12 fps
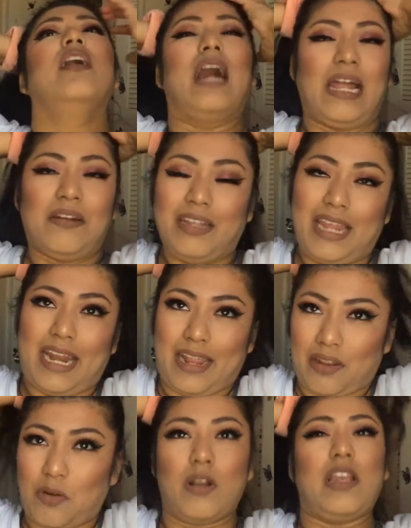I don't get
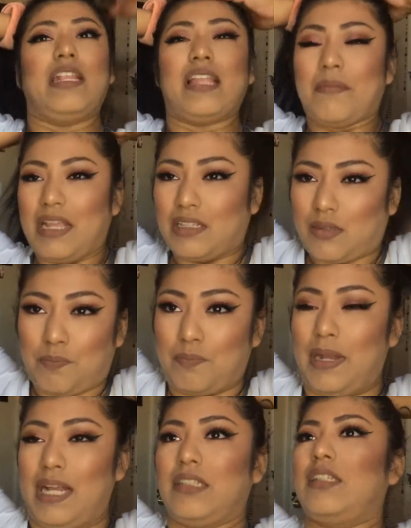it. Colita means
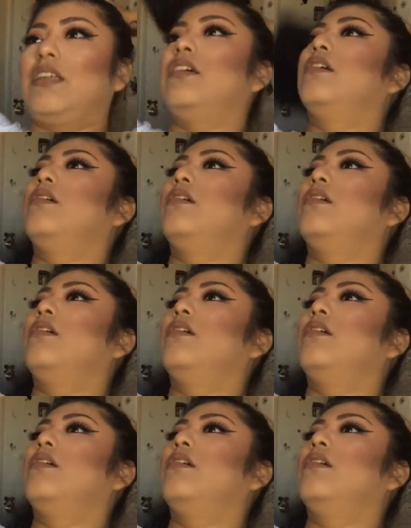butt.